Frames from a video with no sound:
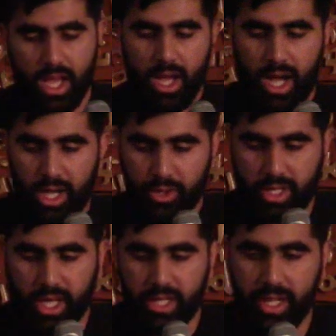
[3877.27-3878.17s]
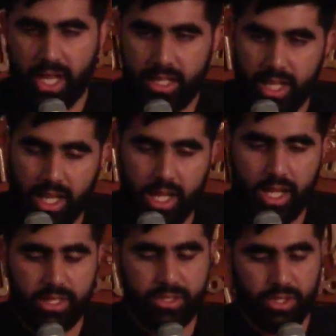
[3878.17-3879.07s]
how can I
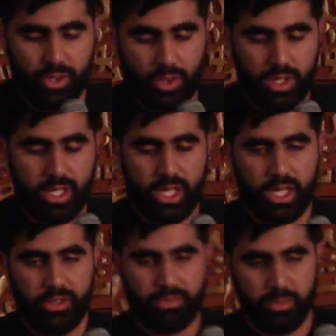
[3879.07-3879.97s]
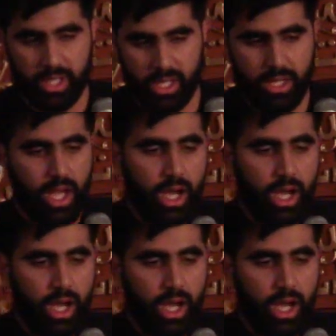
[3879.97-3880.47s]
let you leave me?